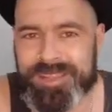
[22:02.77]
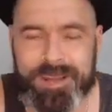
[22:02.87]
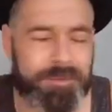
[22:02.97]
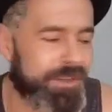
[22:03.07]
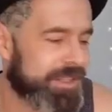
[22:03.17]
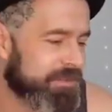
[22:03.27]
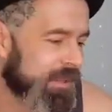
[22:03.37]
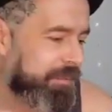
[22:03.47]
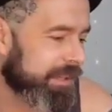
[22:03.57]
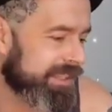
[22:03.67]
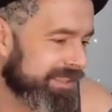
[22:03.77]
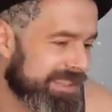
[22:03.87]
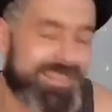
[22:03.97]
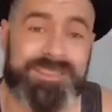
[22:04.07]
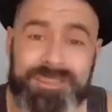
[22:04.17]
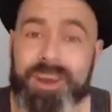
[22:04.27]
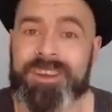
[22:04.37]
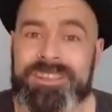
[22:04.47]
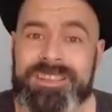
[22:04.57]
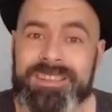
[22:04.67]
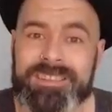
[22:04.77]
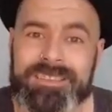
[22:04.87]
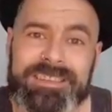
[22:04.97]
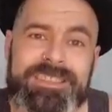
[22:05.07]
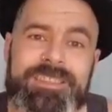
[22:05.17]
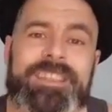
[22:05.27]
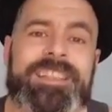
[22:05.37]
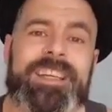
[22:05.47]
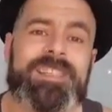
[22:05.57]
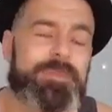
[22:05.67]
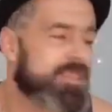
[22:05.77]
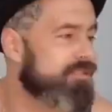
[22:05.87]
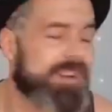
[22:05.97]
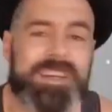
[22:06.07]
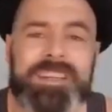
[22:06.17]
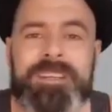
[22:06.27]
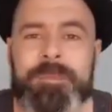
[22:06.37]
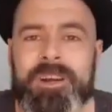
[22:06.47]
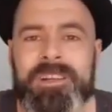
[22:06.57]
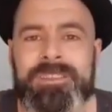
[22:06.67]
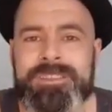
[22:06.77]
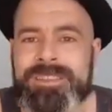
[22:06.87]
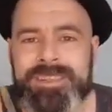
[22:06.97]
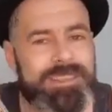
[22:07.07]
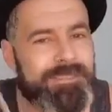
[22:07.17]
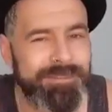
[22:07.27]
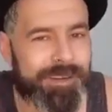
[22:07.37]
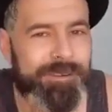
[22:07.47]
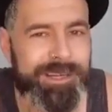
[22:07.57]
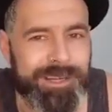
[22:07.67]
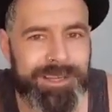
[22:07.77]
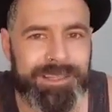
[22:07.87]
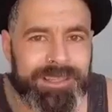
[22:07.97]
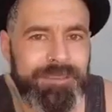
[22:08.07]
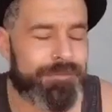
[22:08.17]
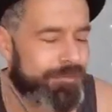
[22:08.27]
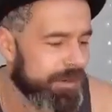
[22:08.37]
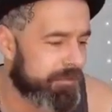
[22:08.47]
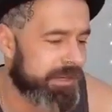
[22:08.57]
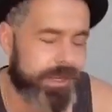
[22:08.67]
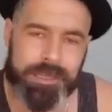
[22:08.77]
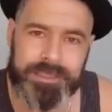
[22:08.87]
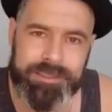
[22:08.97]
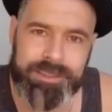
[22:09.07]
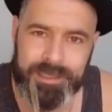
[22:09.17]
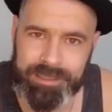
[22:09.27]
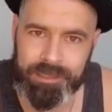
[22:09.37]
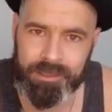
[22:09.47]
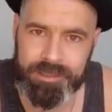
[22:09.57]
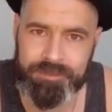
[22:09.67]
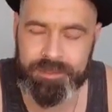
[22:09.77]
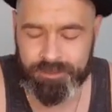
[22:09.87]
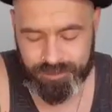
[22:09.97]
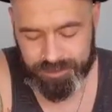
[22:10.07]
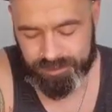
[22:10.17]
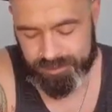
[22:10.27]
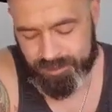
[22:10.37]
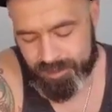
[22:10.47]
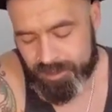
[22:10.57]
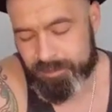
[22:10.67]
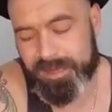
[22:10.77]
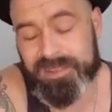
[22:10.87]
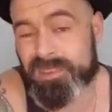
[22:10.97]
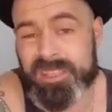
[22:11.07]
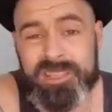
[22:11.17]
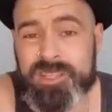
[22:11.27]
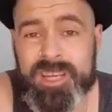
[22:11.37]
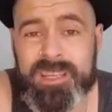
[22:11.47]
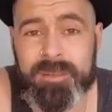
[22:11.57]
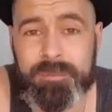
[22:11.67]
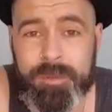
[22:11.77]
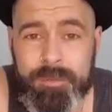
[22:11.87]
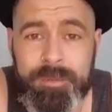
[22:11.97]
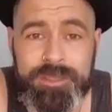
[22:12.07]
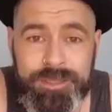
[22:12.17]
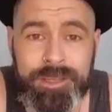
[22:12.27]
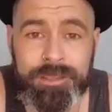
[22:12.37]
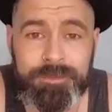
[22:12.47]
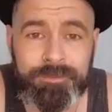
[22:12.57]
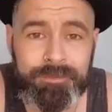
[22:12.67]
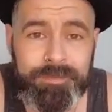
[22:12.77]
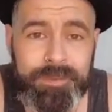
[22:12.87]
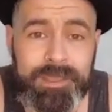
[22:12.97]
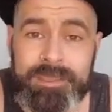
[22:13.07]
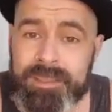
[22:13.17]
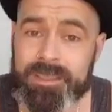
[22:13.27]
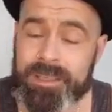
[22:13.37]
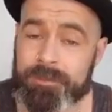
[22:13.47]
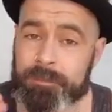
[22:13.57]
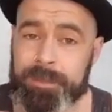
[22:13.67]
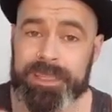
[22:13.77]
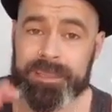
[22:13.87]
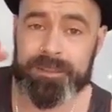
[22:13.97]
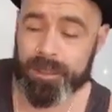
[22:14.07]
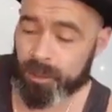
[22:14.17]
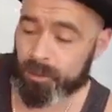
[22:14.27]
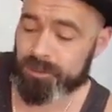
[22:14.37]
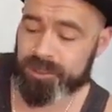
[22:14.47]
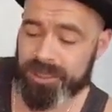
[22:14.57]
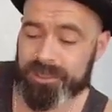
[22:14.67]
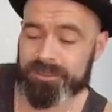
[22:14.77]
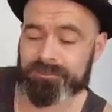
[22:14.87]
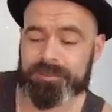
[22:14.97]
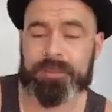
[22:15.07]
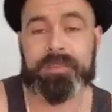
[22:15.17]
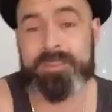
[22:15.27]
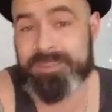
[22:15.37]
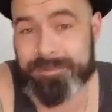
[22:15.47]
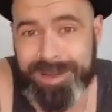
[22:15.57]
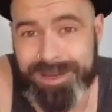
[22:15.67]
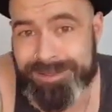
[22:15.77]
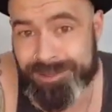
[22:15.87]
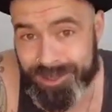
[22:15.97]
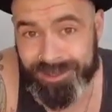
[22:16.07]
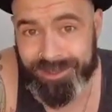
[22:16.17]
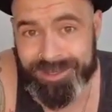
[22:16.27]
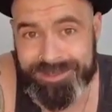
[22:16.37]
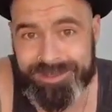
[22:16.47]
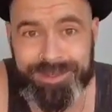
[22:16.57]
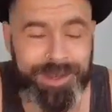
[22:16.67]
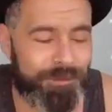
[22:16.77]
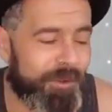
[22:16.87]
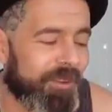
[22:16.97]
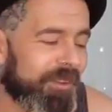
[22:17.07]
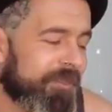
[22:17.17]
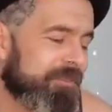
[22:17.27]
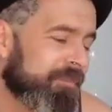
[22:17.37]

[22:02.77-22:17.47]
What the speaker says: celebrate this week, but it's not. So it kicked me straight in the balls, very nearly. Very nearly did I get lots of Estrellas. But I think gin, probably gin. So I can have a big old gin. I found some nice gin glasses that I want,